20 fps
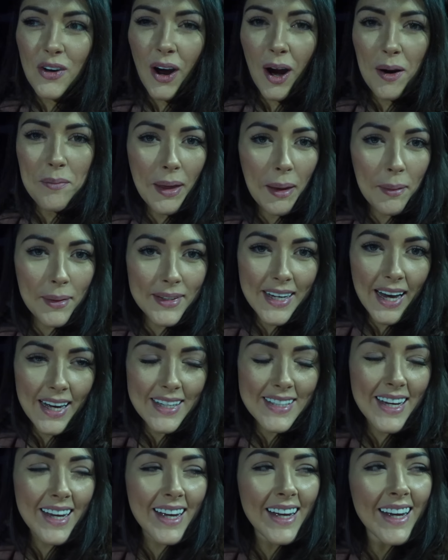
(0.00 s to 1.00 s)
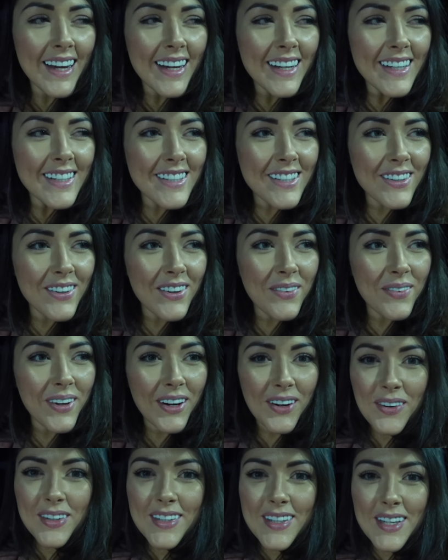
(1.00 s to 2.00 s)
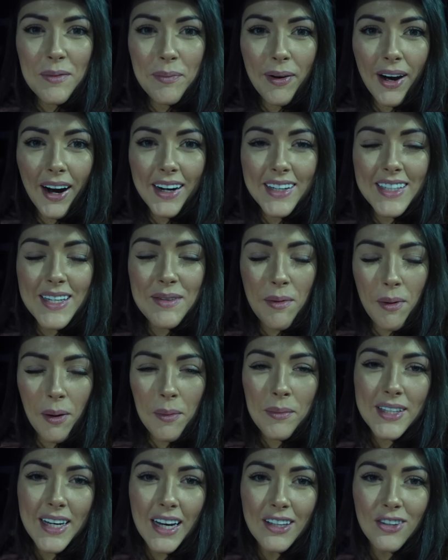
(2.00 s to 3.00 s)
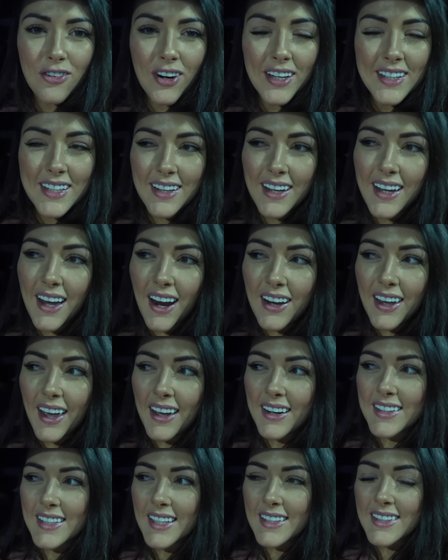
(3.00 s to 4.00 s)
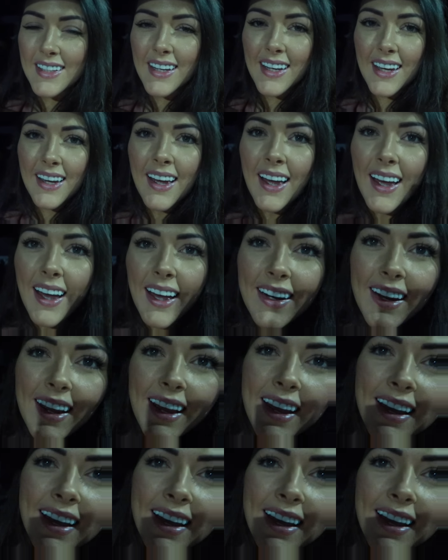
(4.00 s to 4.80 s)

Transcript: to her baby daddy. So we're going to the party. My mum and dad are already there, getting us a seat. And